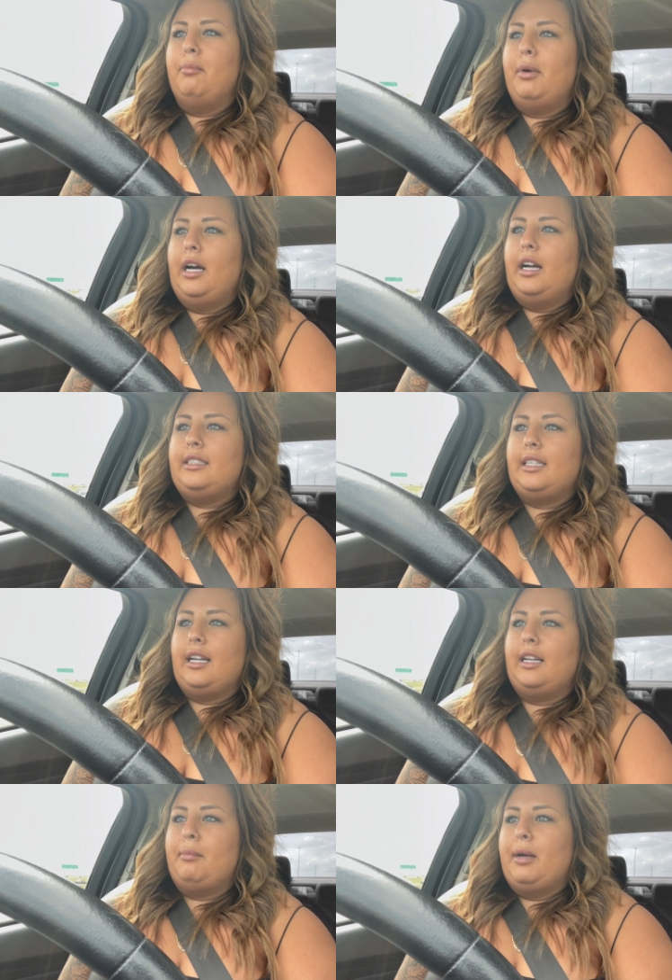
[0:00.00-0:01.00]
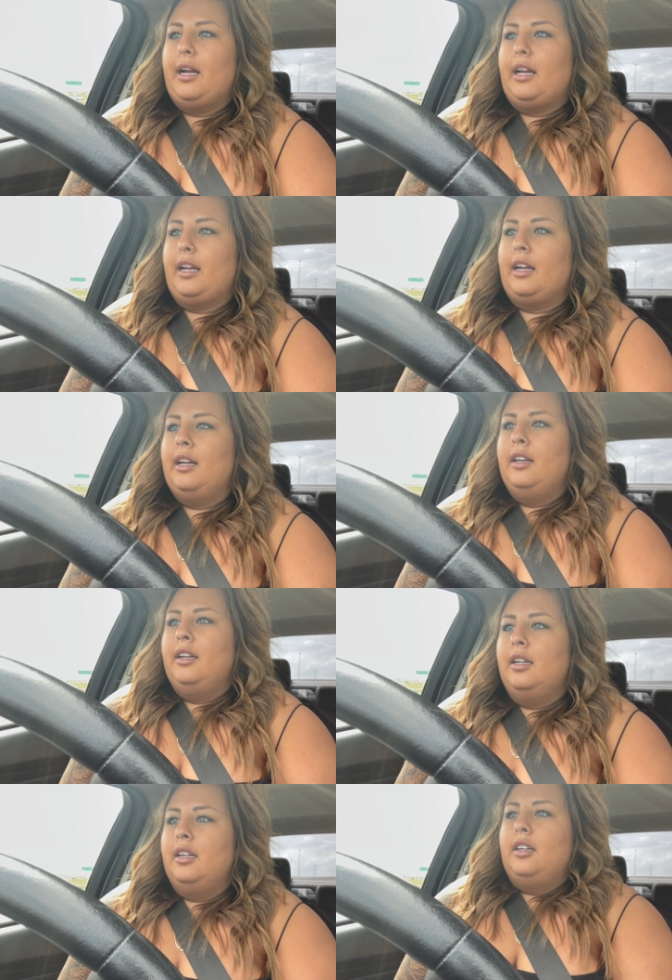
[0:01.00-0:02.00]
but I did end up buying
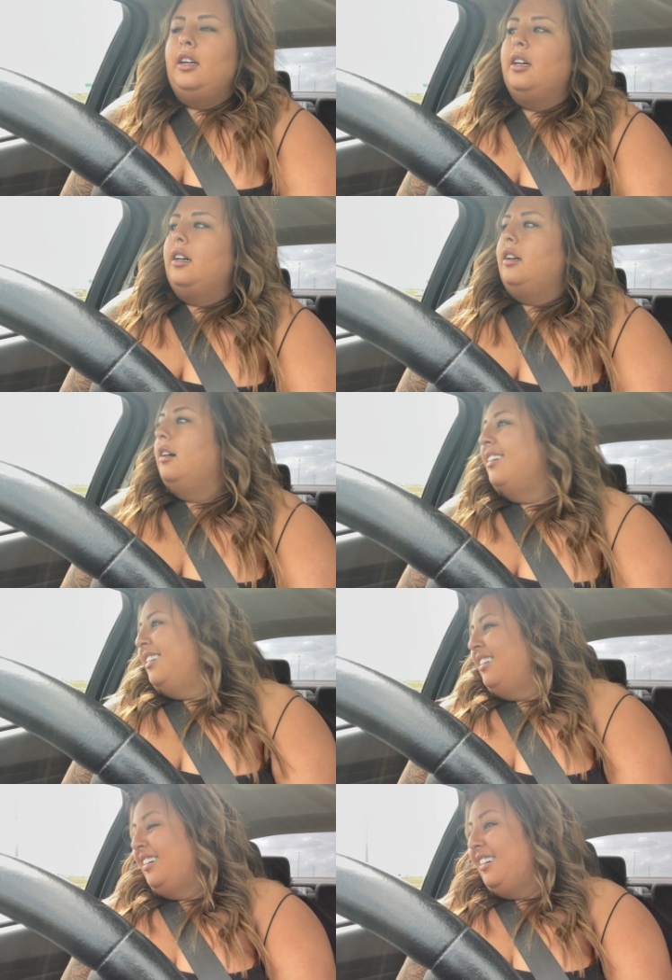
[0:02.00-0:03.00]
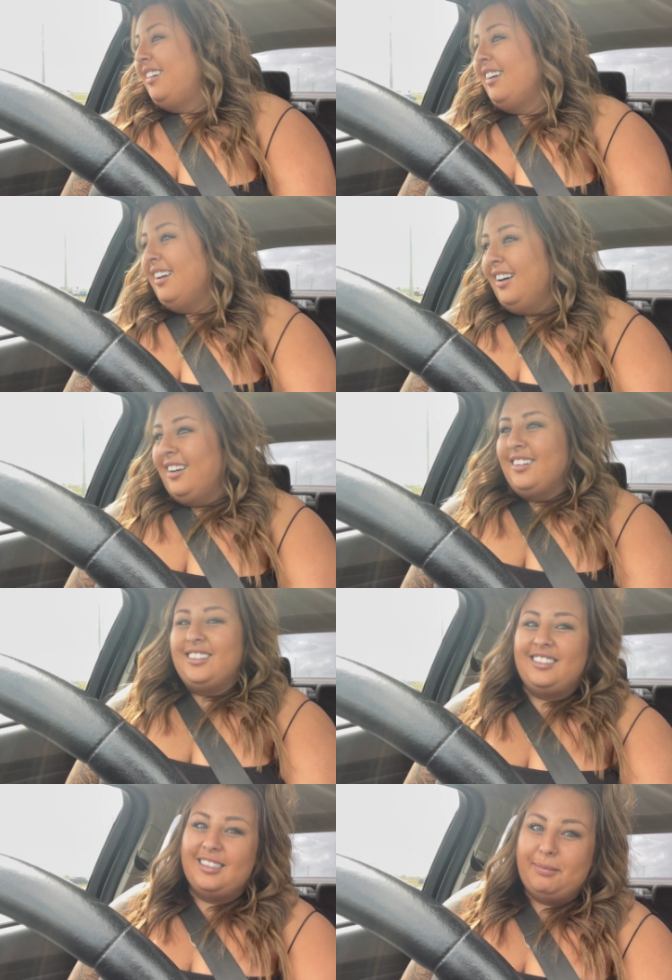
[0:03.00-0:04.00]
oh,
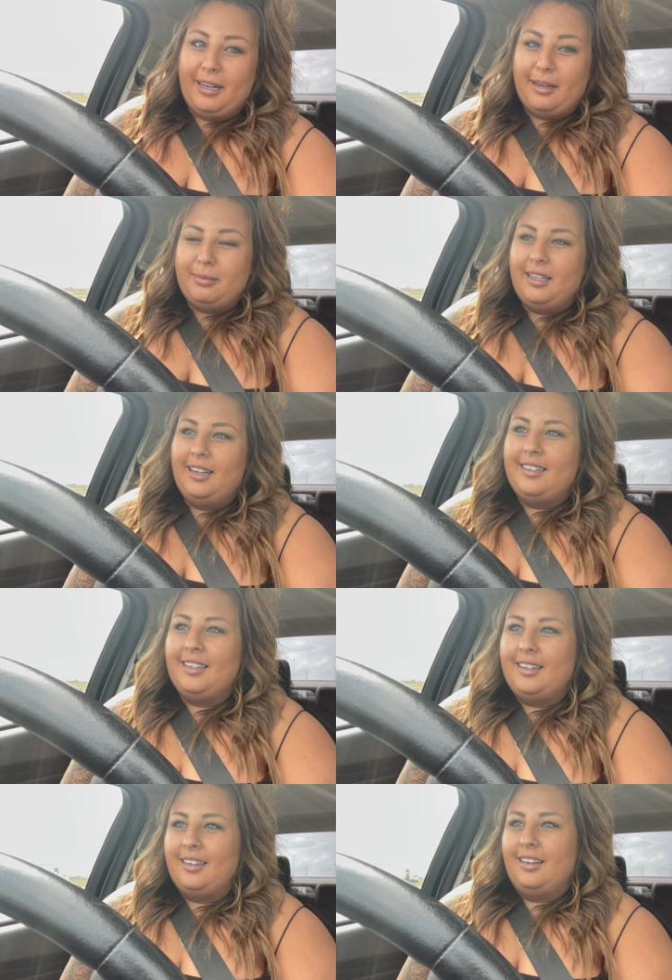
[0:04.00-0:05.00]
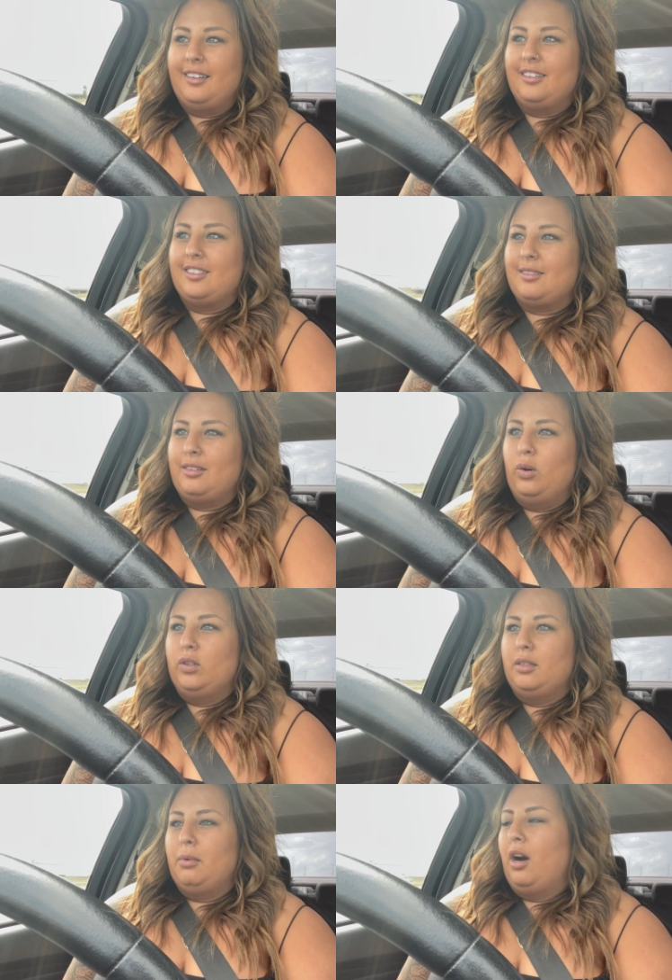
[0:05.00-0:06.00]
just a spider plant and another just
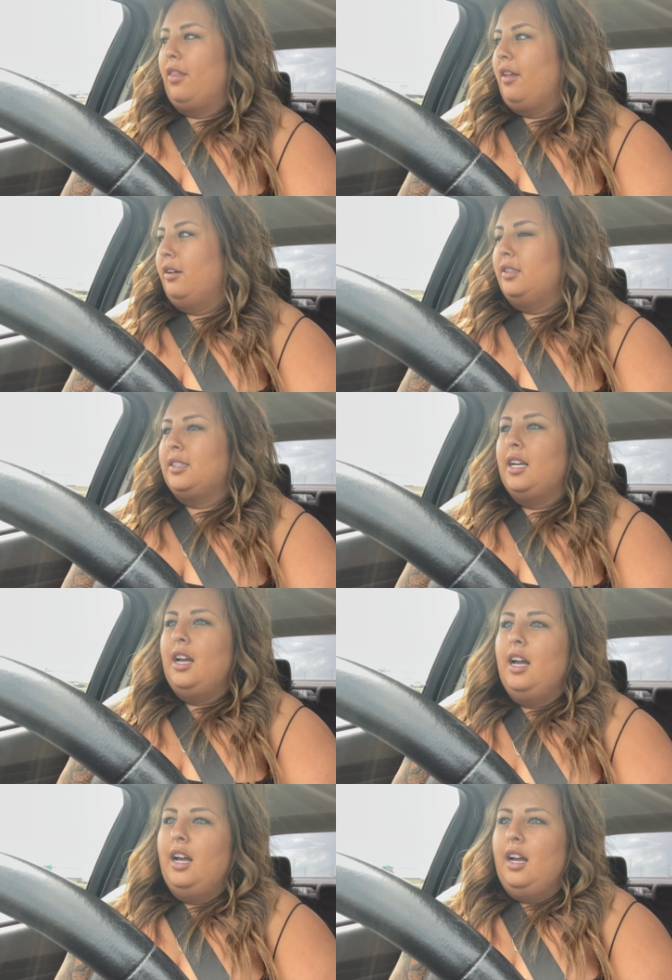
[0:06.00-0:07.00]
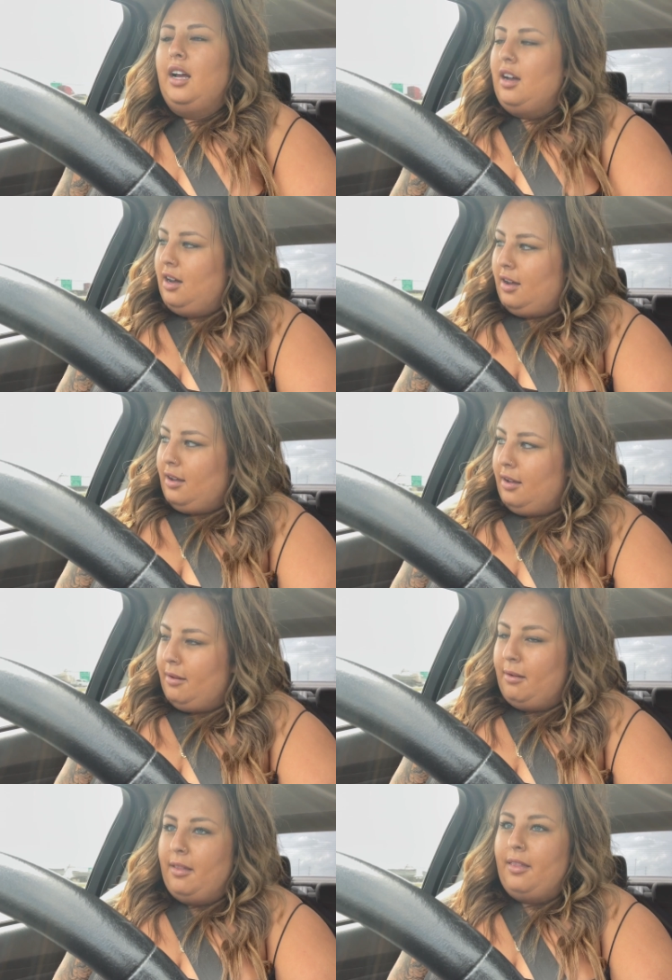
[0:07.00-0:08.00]
golden pothos.
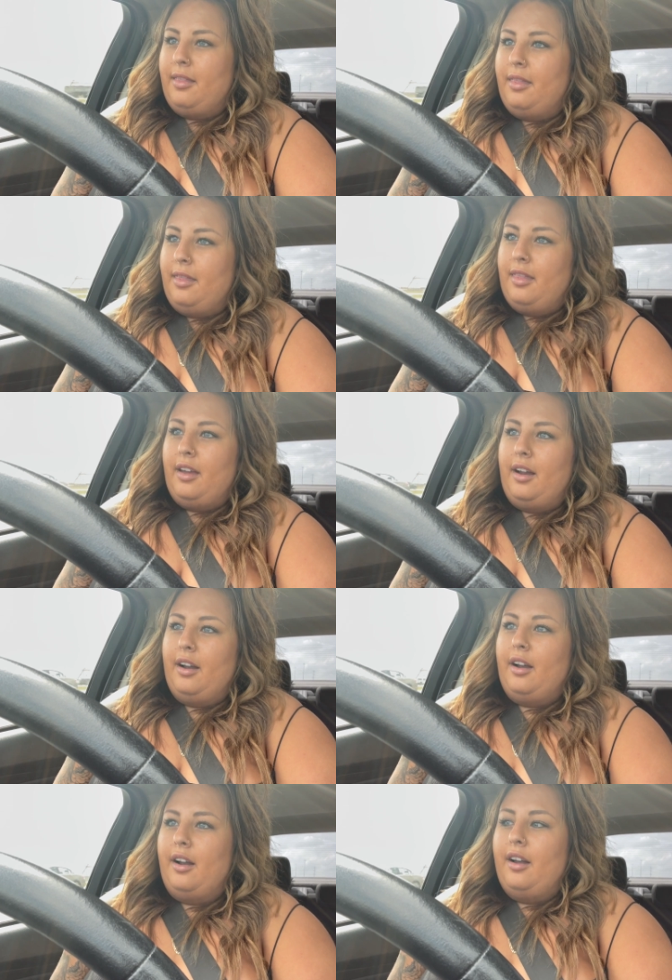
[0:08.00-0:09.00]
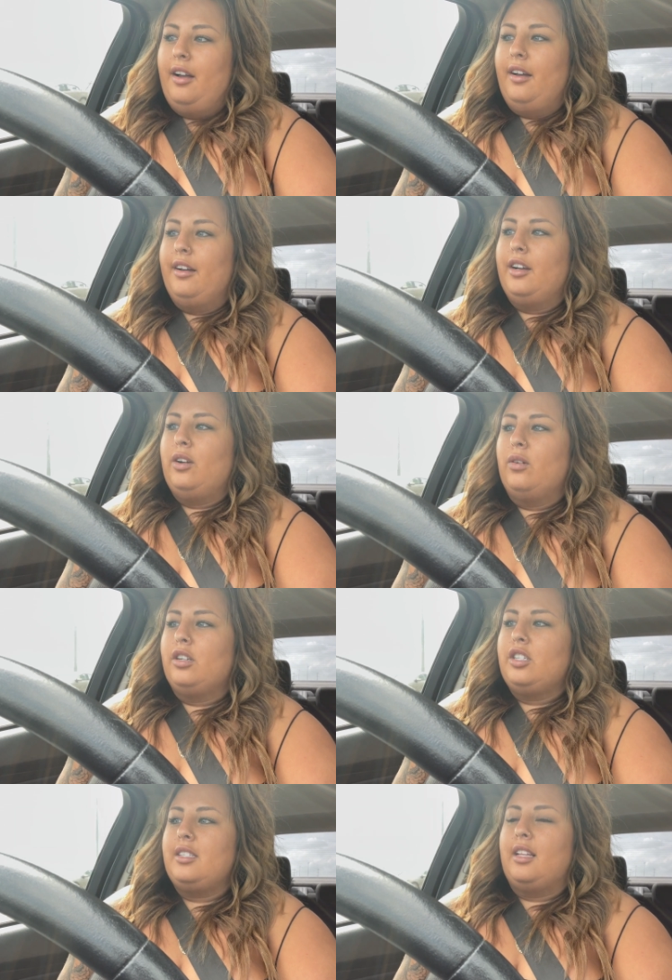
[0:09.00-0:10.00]
Uh, They're
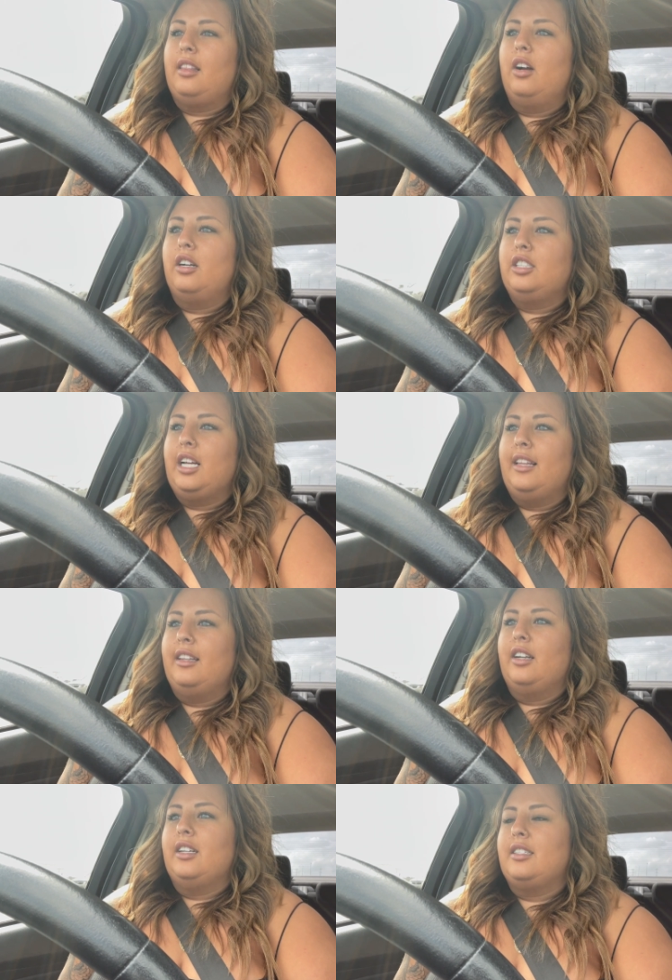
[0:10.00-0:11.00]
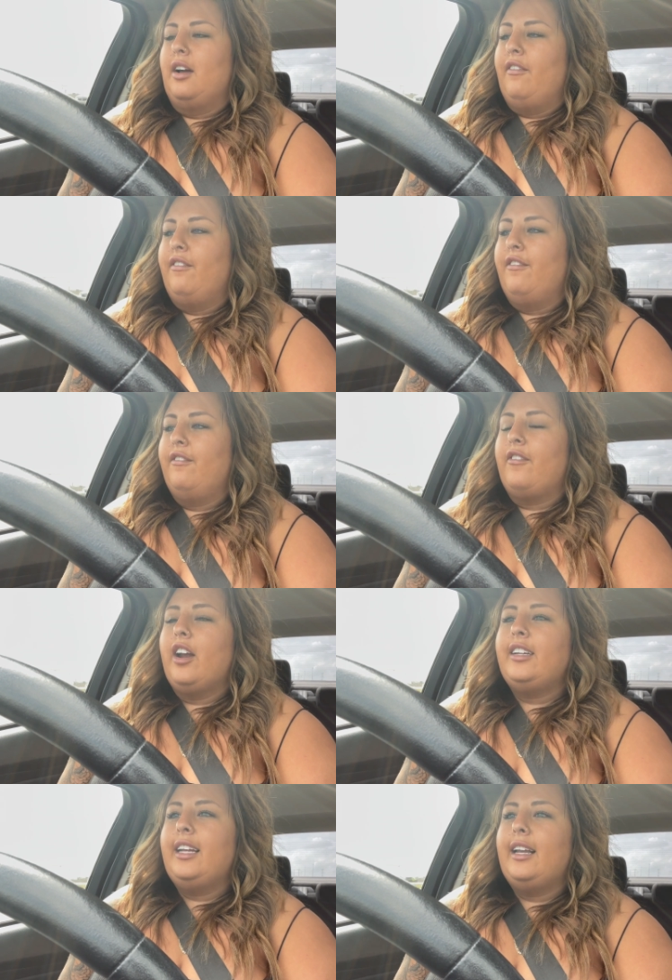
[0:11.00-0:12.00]
gorgeous and large, and there is a
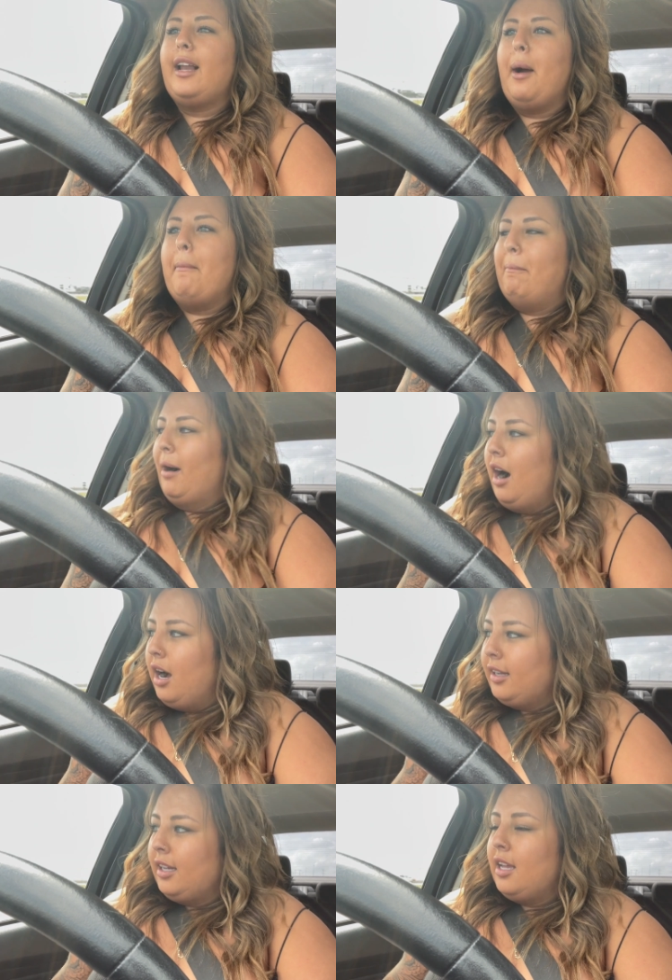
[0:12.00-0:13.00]
freaking bug